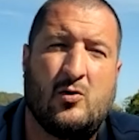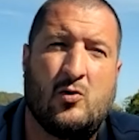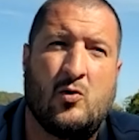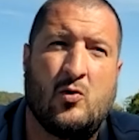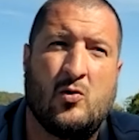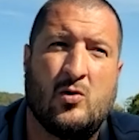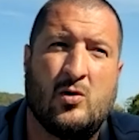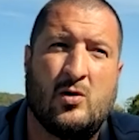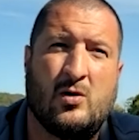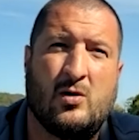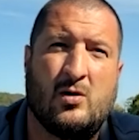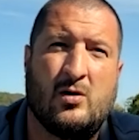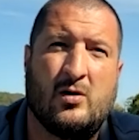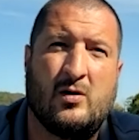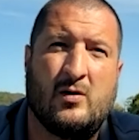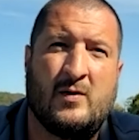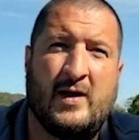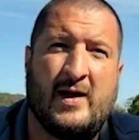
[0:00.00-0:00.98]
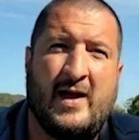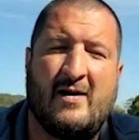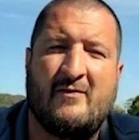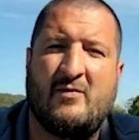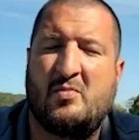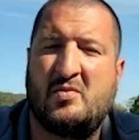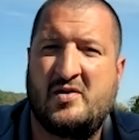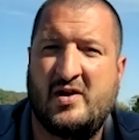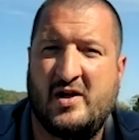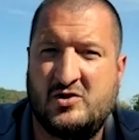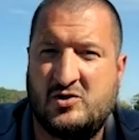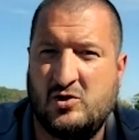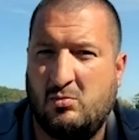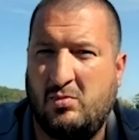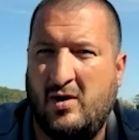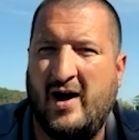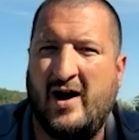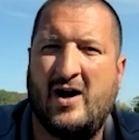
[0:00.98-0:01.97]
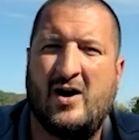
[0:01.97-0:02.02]
or they have a potential
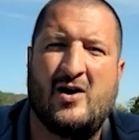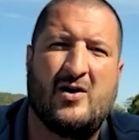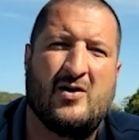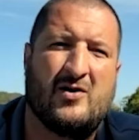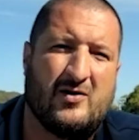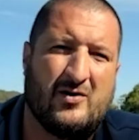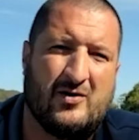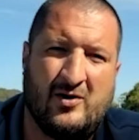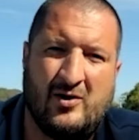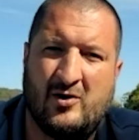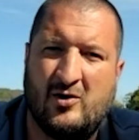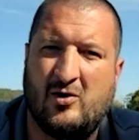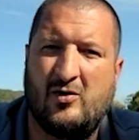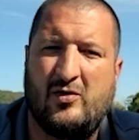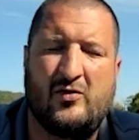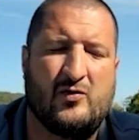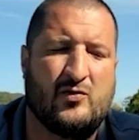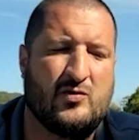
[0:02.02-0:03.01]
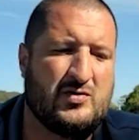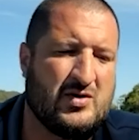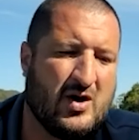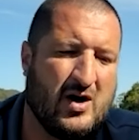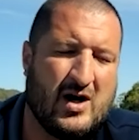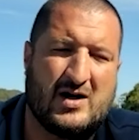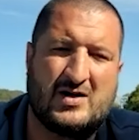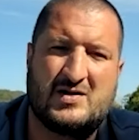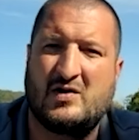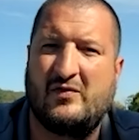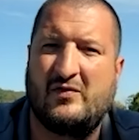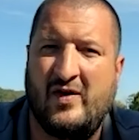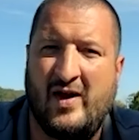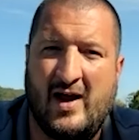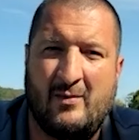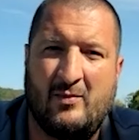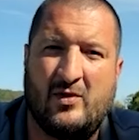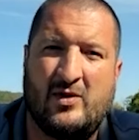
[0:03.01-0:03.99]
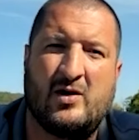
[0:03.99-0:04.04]
buyer, through talks or
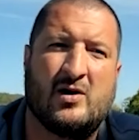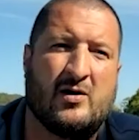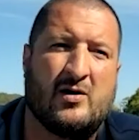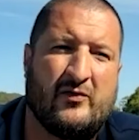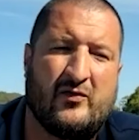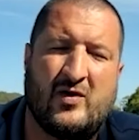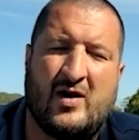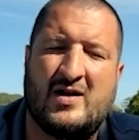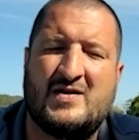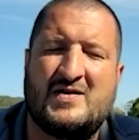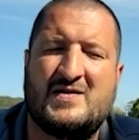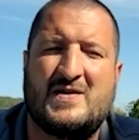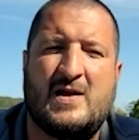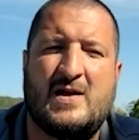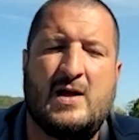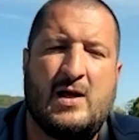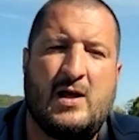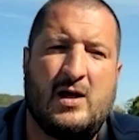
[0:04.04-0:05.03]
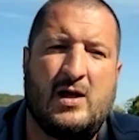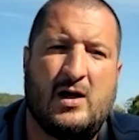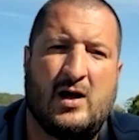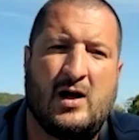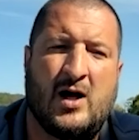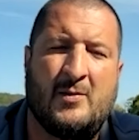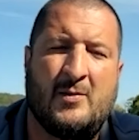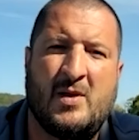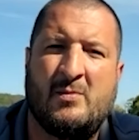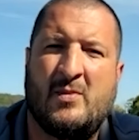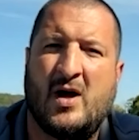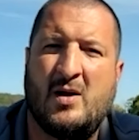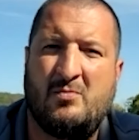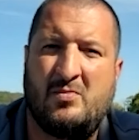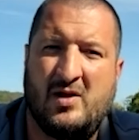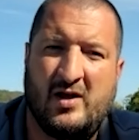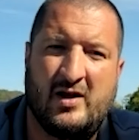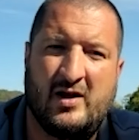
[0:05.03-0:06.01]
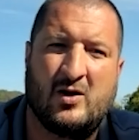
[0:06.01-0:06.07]
family or friends that might
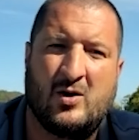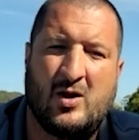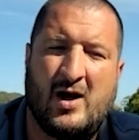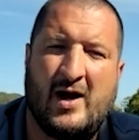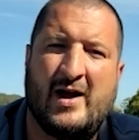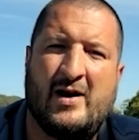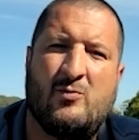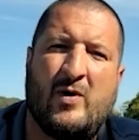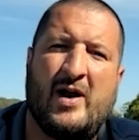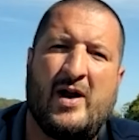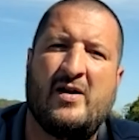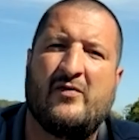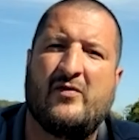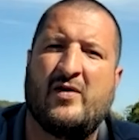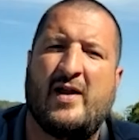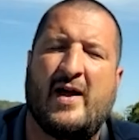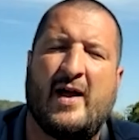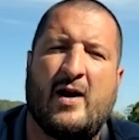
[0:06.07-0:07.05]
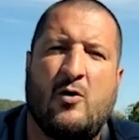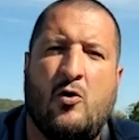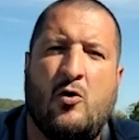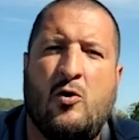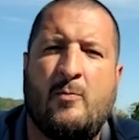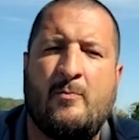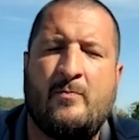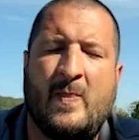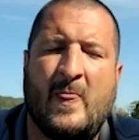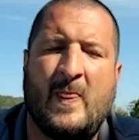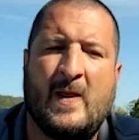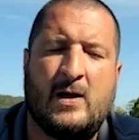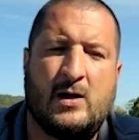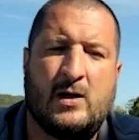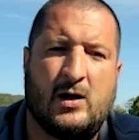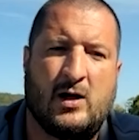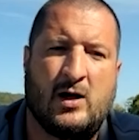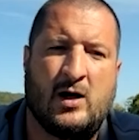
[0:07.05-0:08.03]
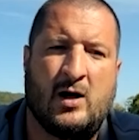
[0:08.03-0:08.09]
be in the line waiting for that home.
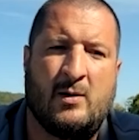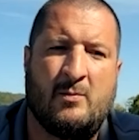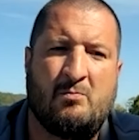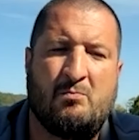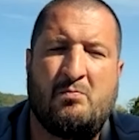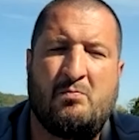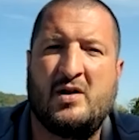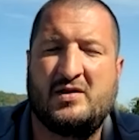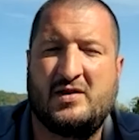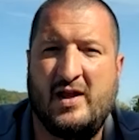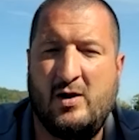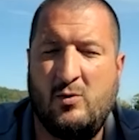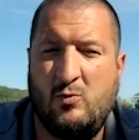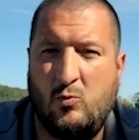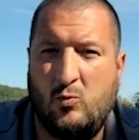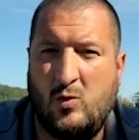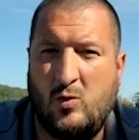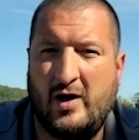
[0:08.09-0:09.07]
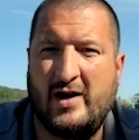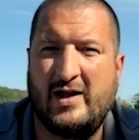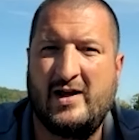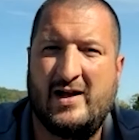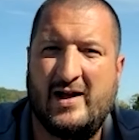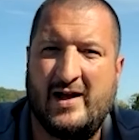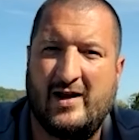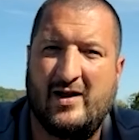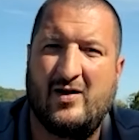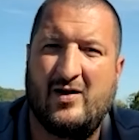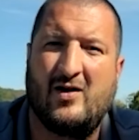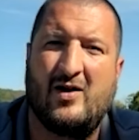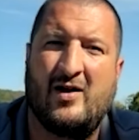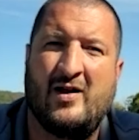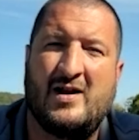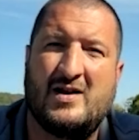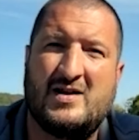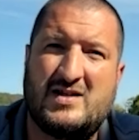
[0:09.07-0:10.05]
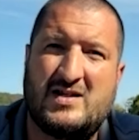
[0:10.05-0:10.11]
But they want to get
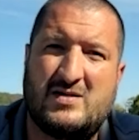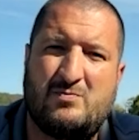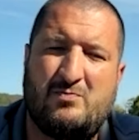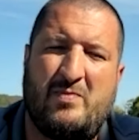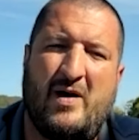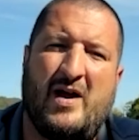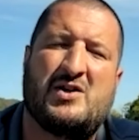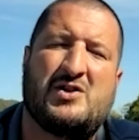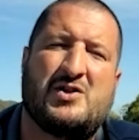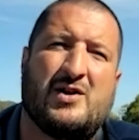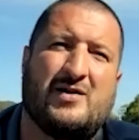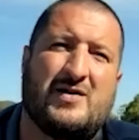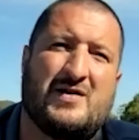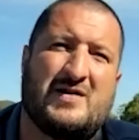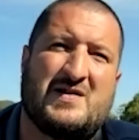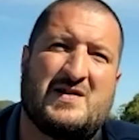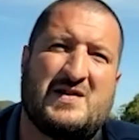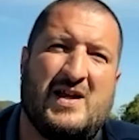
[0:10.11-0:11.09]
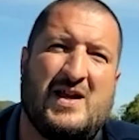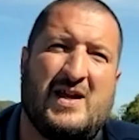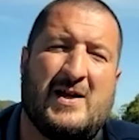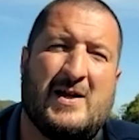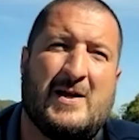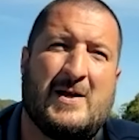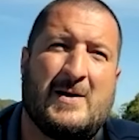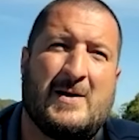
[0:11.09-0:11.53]
an inspection to see,